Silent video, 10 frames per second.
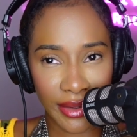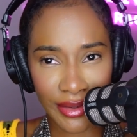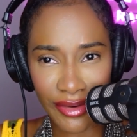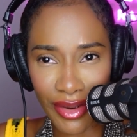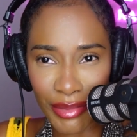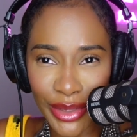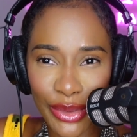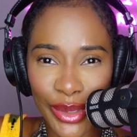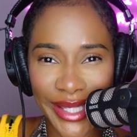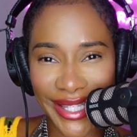know, I'm a
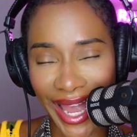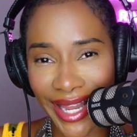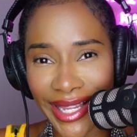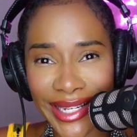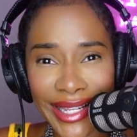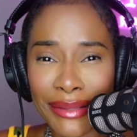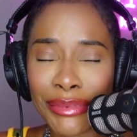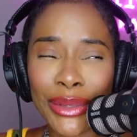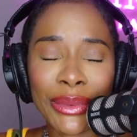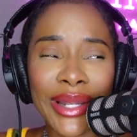little tight in the
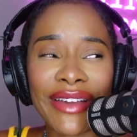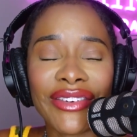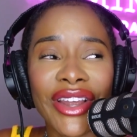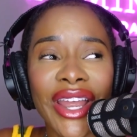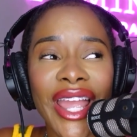hips or whatever.